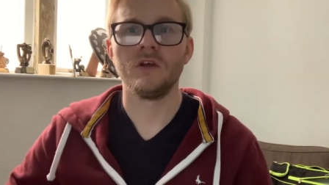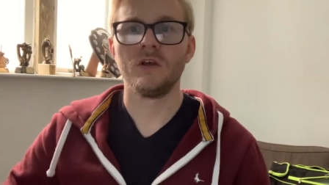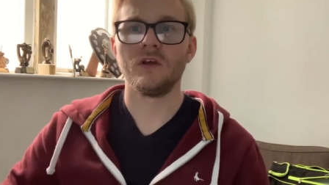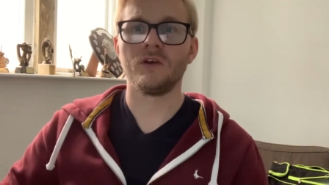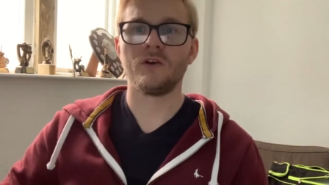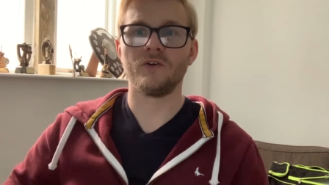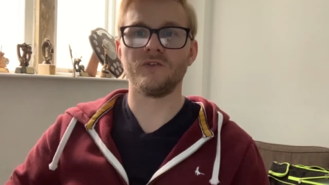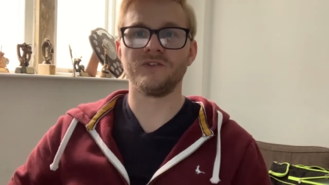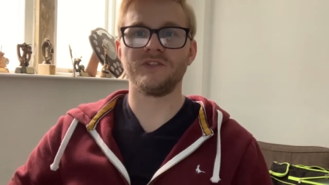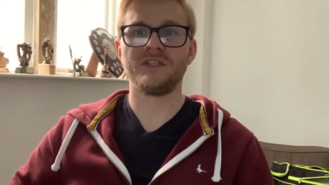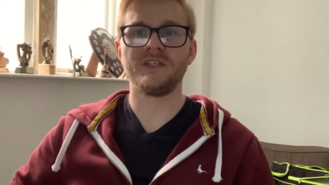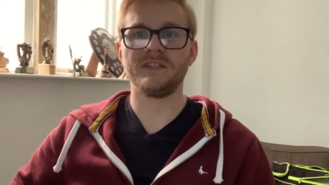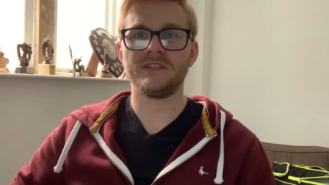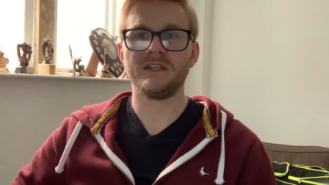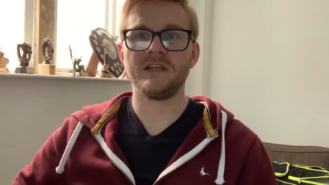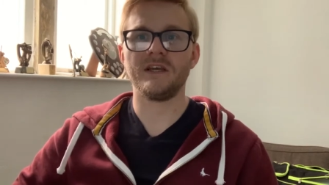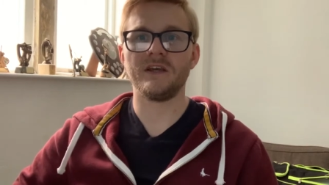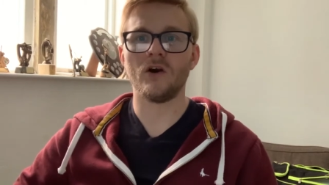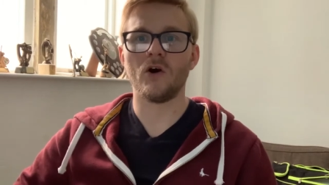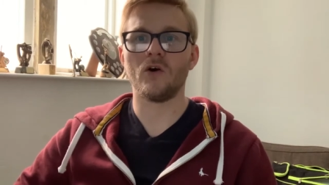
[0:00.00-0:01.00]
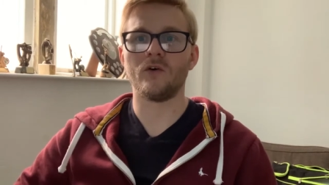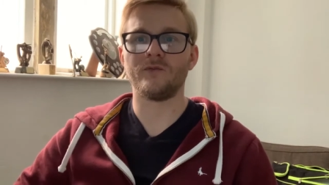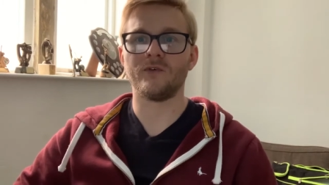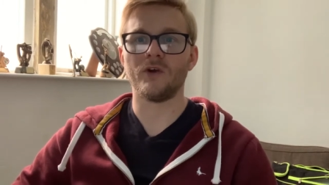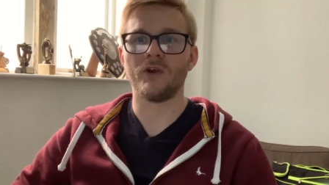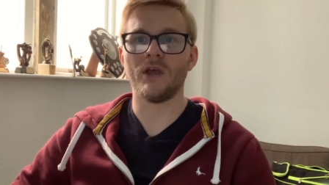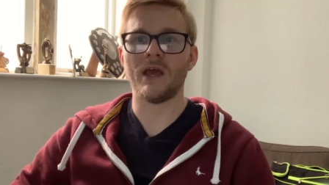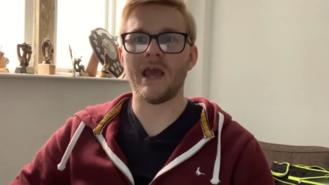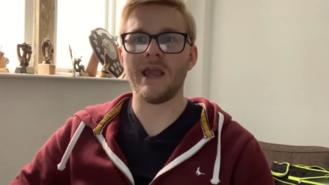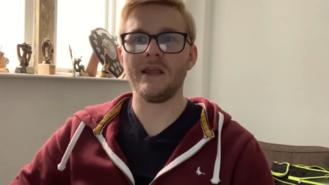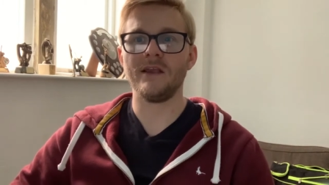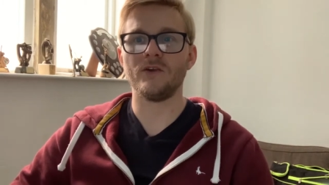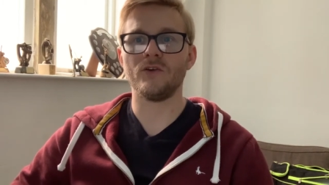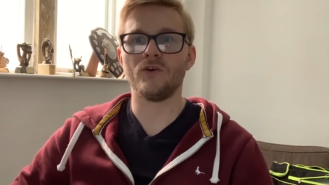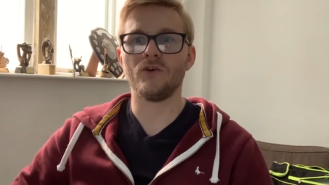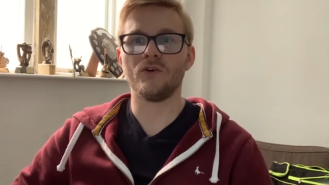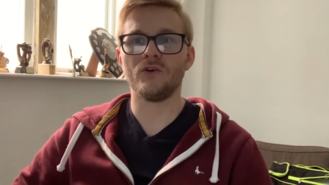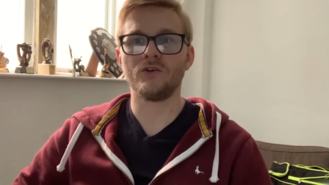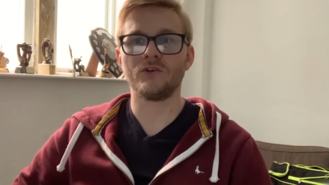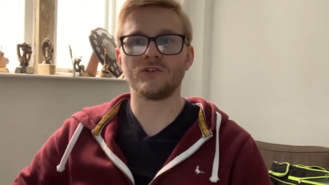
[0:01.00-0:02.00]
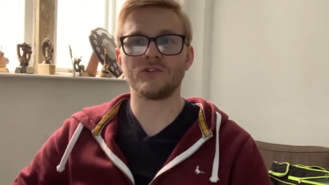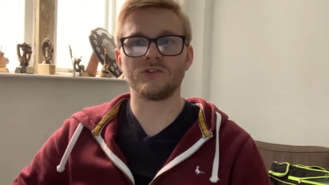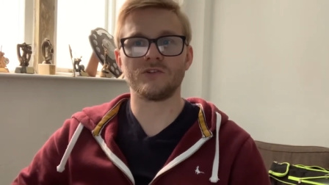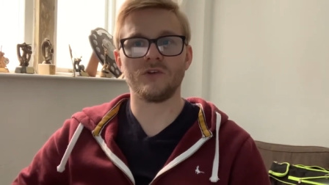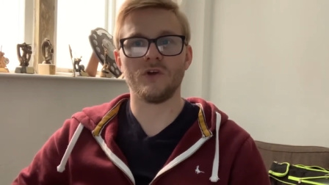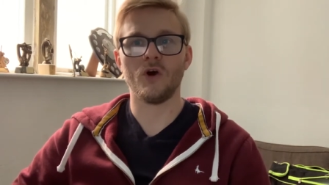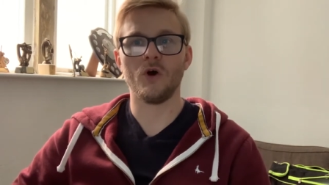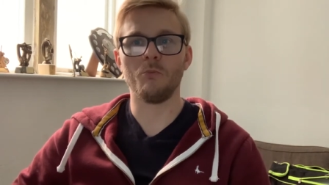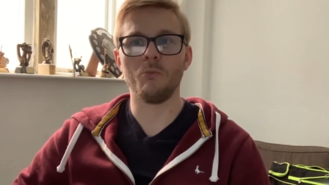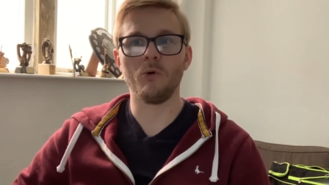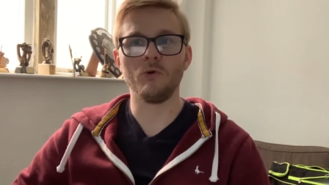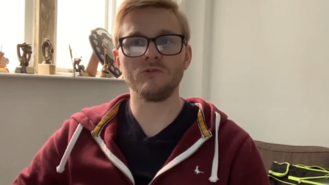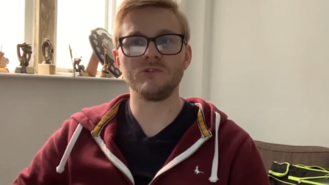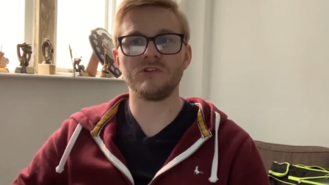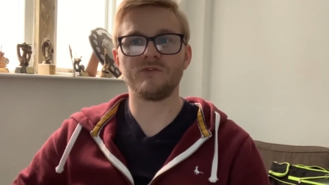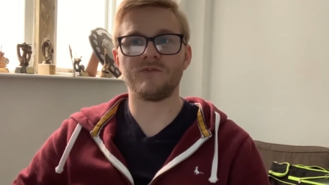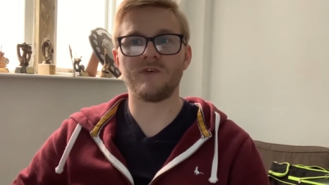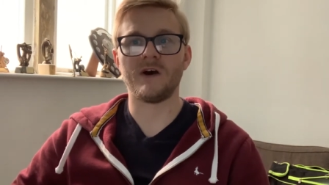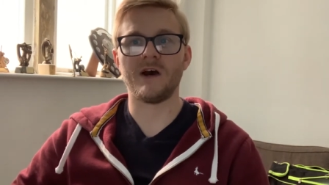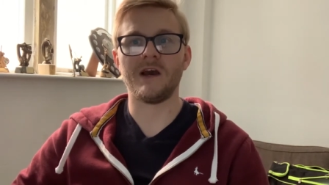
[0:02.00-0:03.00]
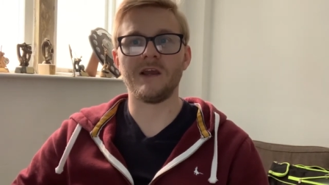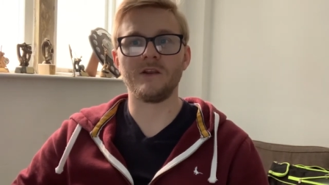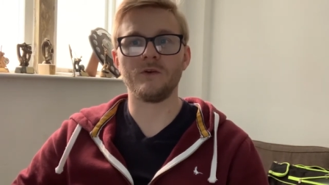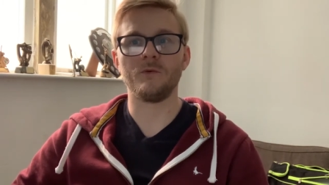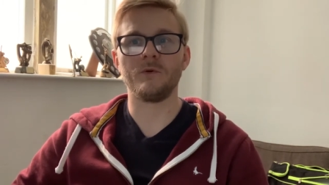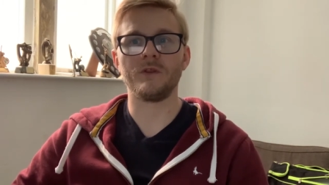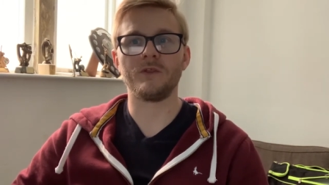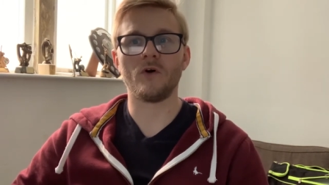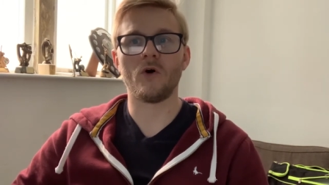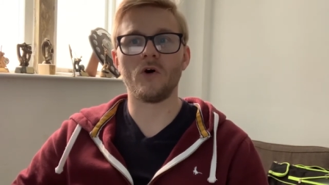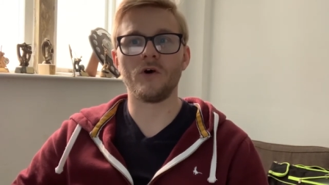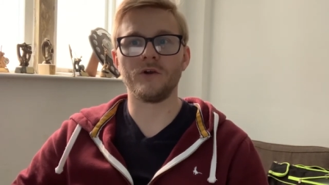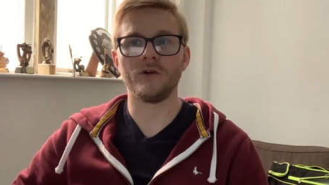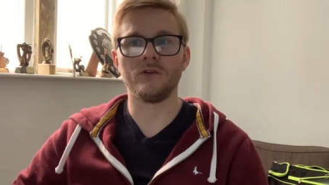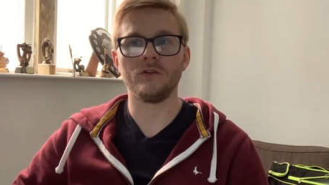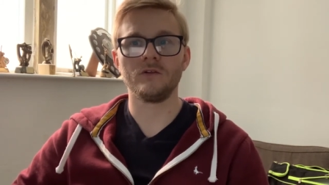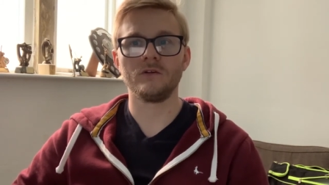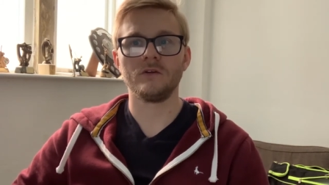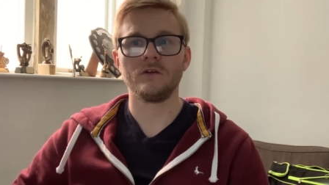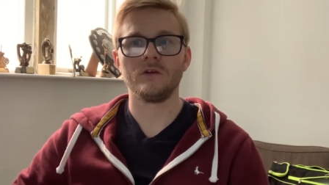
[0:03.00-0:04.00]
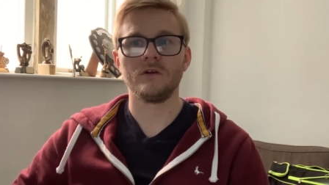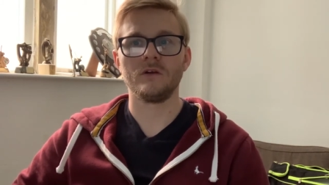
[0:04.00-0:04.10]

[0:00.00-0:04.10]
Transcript: consisting of egg yolks emulsified with oil